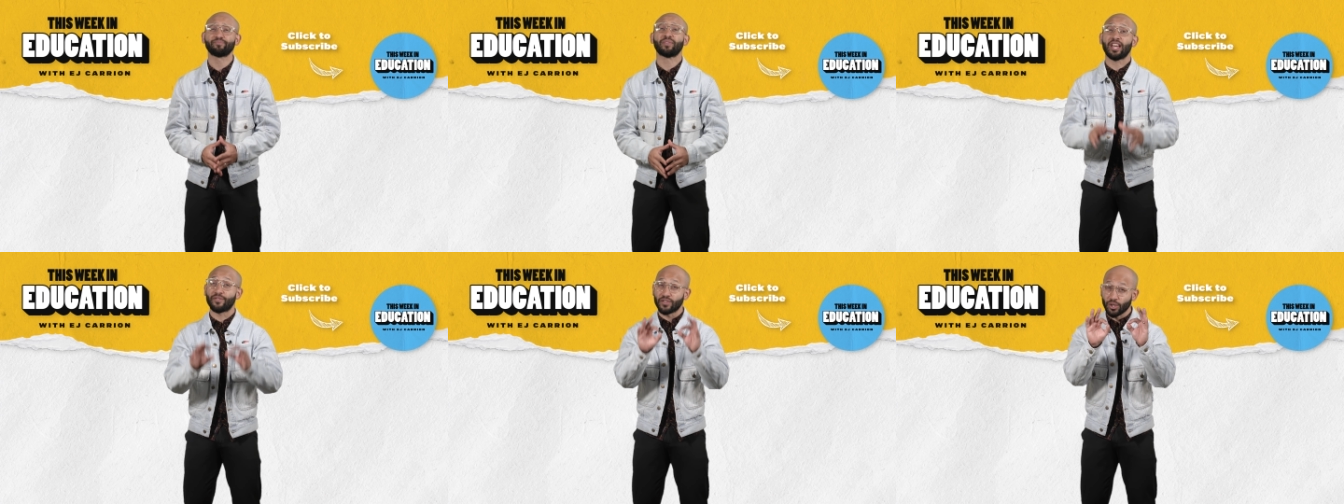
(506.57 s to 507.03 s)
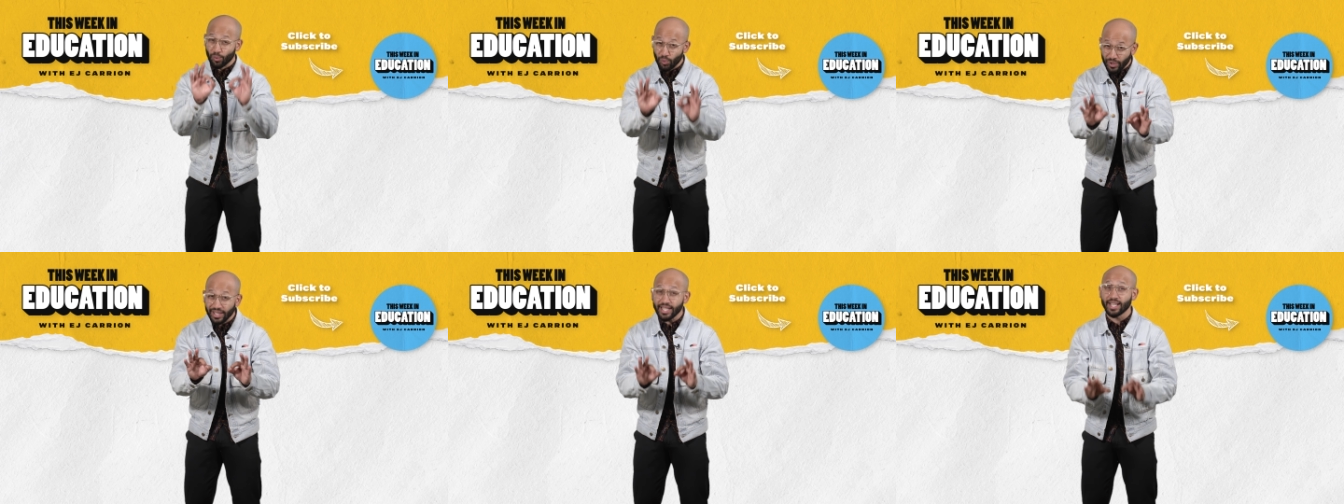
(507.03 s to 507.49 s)
If you
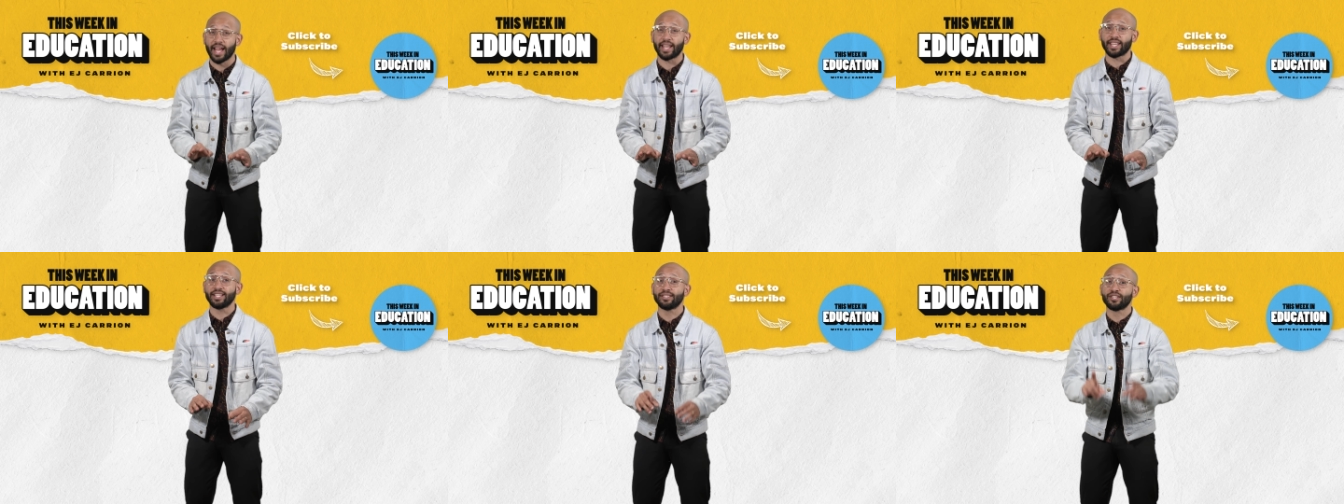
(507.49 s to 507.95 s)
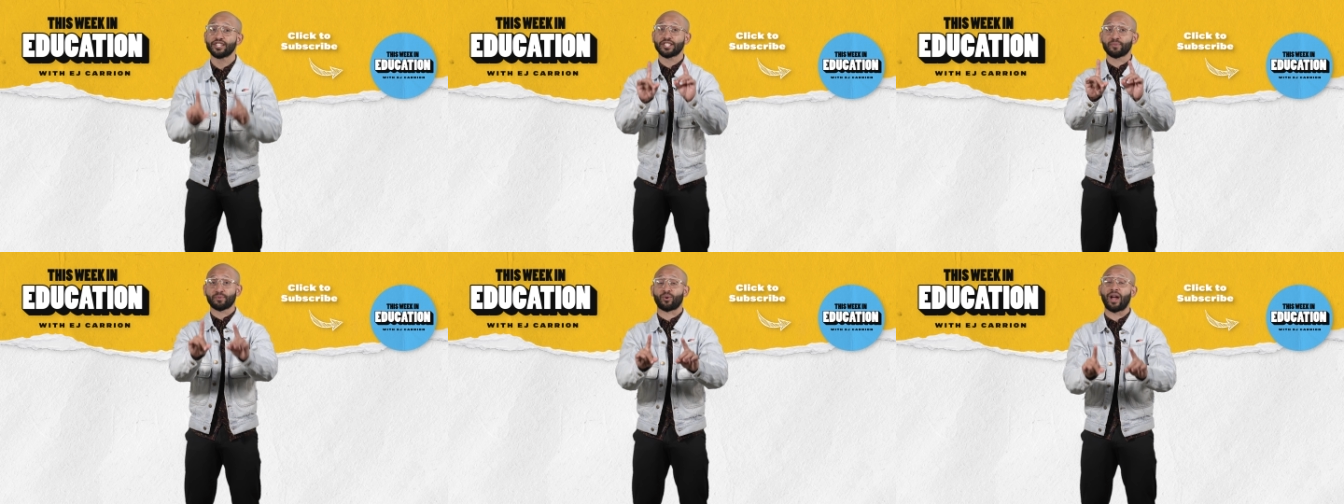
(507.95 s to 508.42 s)
really like it,
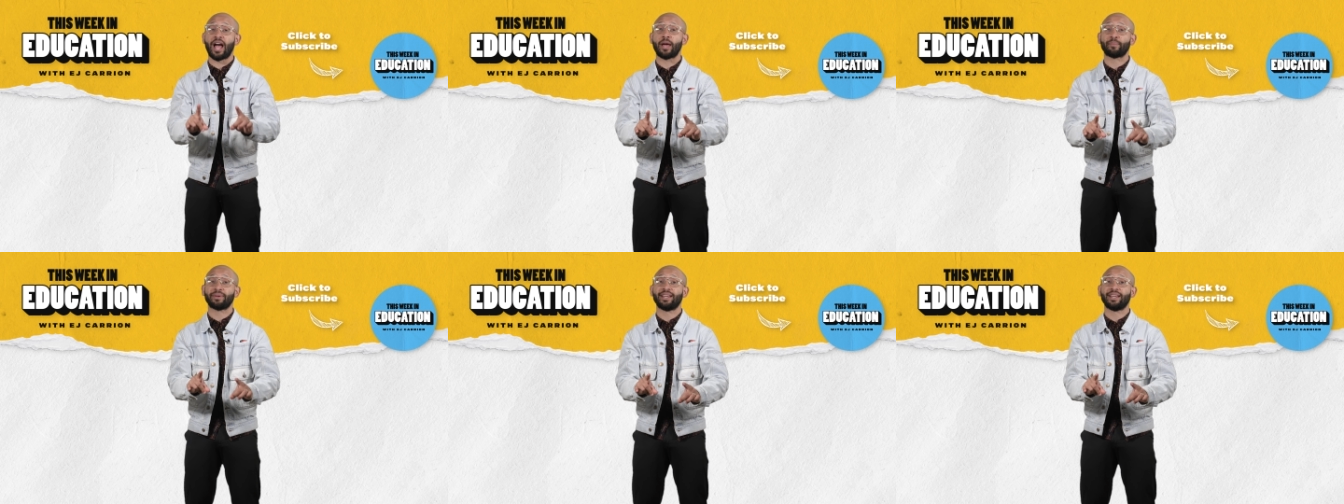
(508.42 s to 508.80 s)
subscribe.